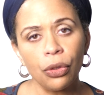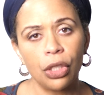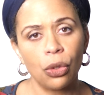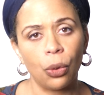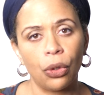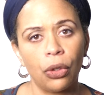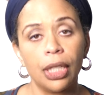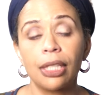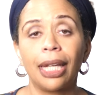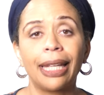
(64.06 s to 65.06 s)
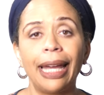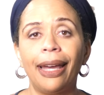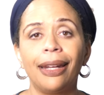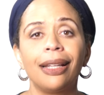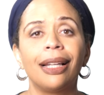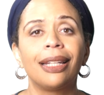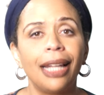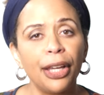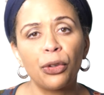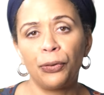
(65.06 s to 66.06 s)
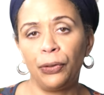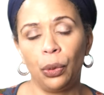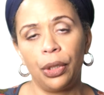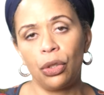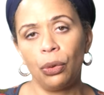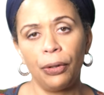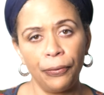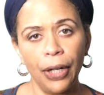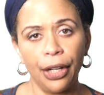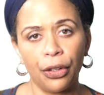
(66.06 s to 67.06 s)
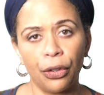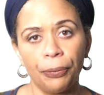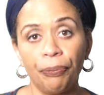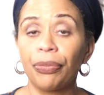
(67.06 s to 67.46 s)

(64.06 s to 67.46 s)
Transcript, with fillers: disorder is like adding lighter fluid to a fire.